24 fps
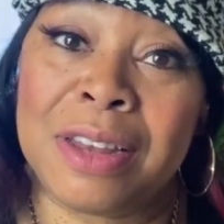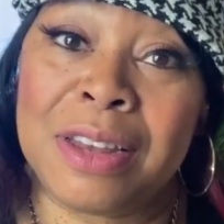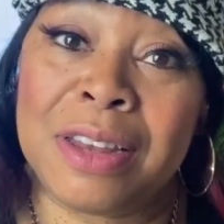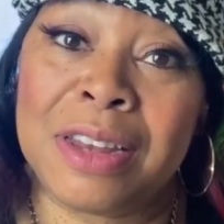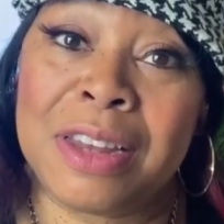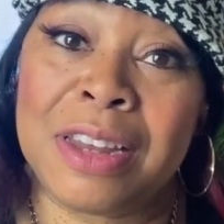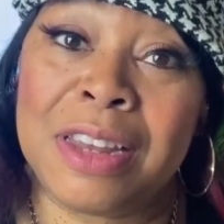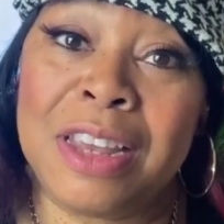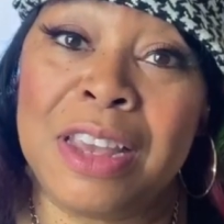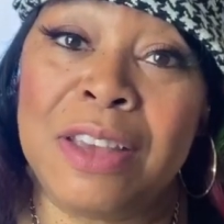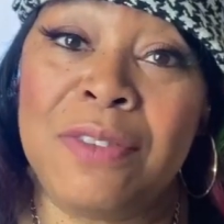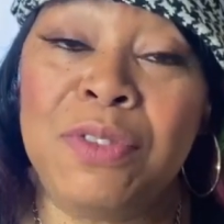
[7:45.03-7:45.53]

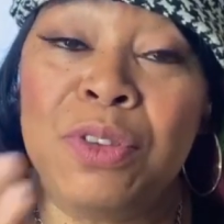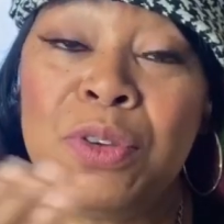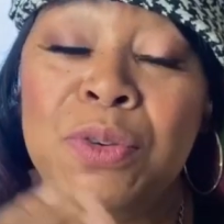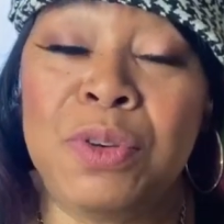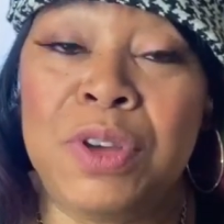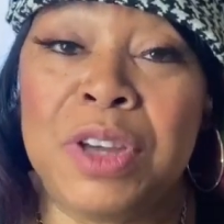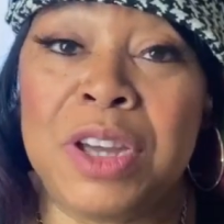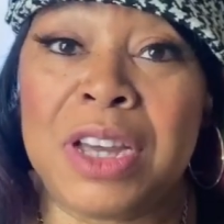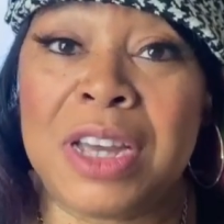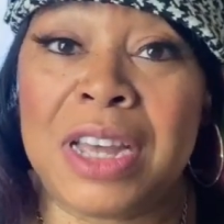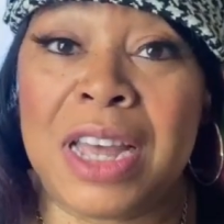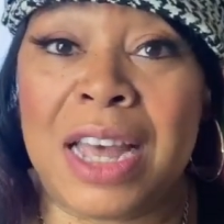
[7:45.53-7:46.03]
give you
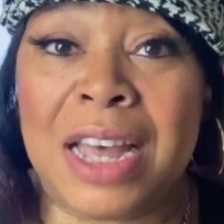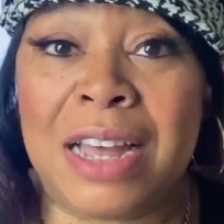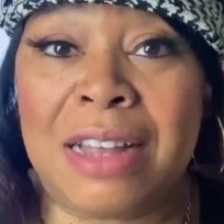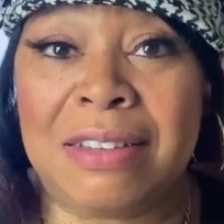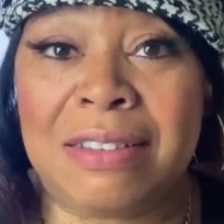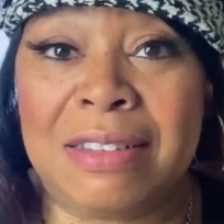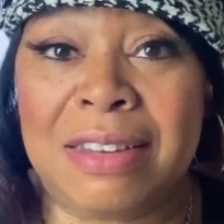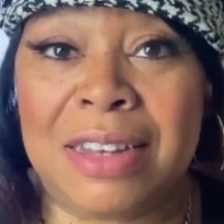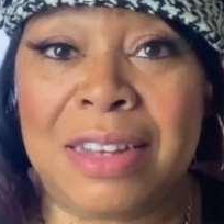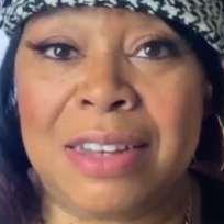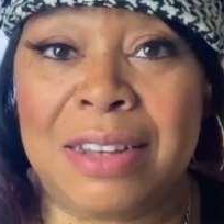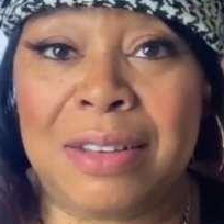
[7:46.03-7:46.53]
good
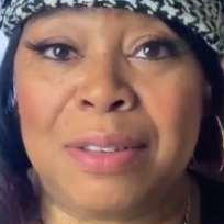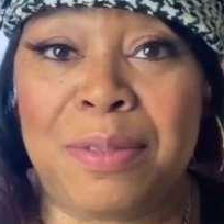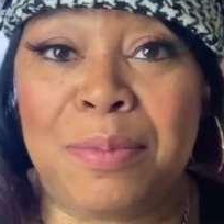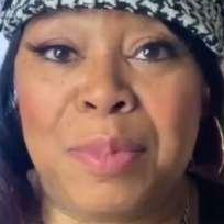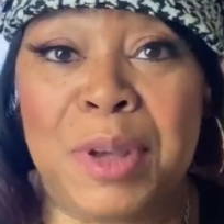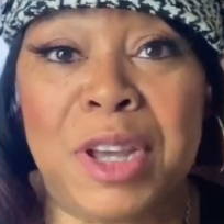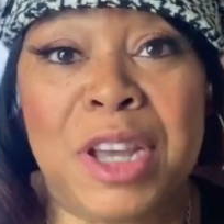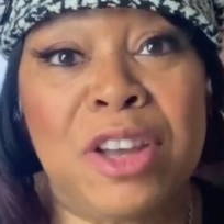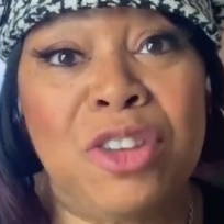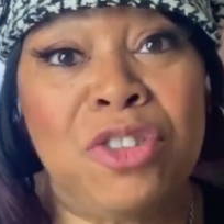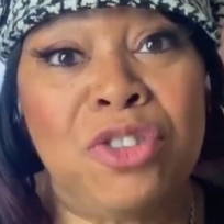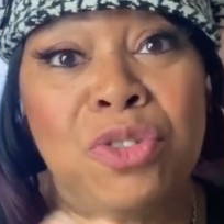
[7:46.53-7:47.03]
content
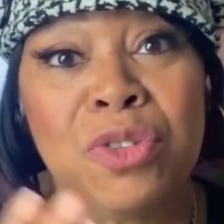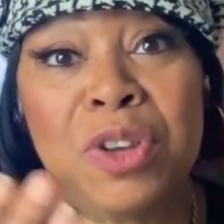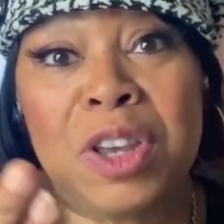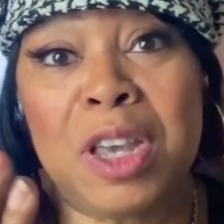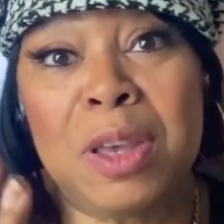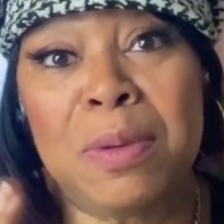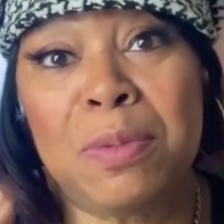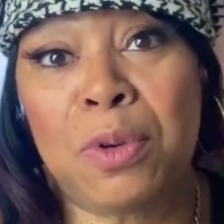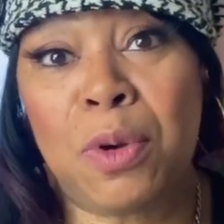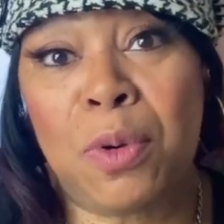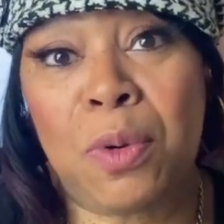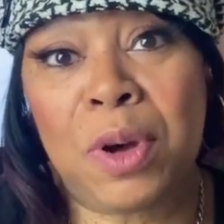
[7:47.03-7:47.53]
because you
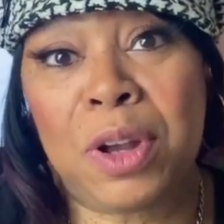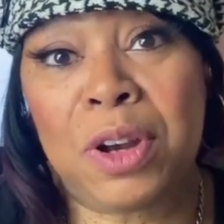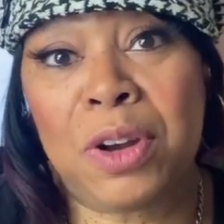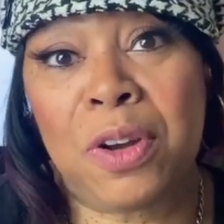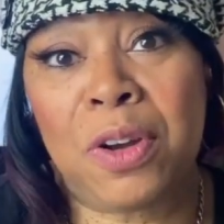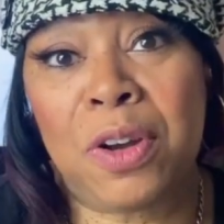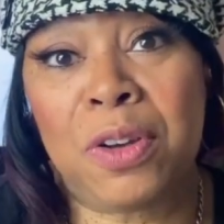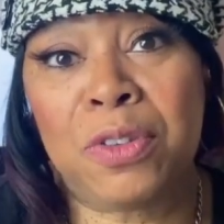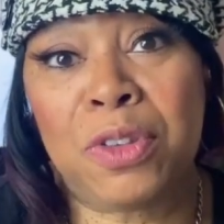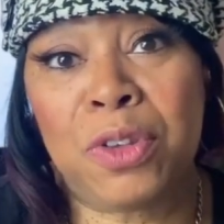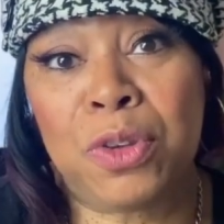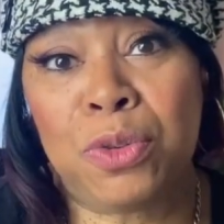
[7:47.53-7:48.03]
keep going
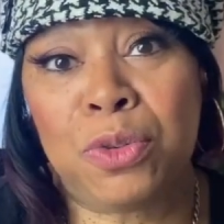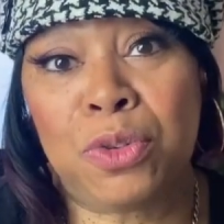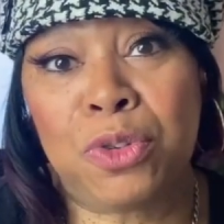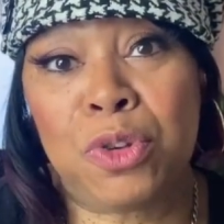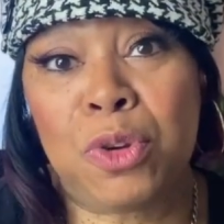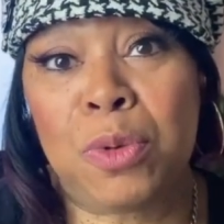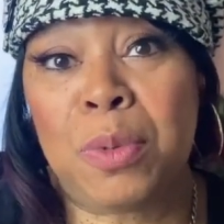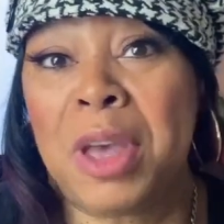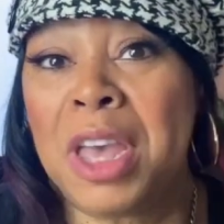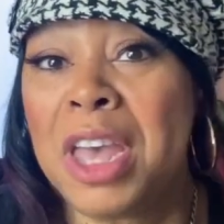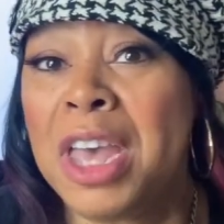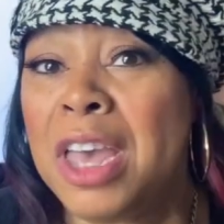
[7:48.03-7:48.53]
on
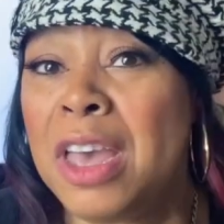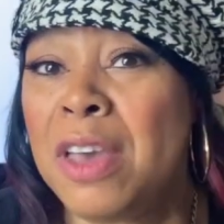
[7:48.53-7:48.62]
YouTube.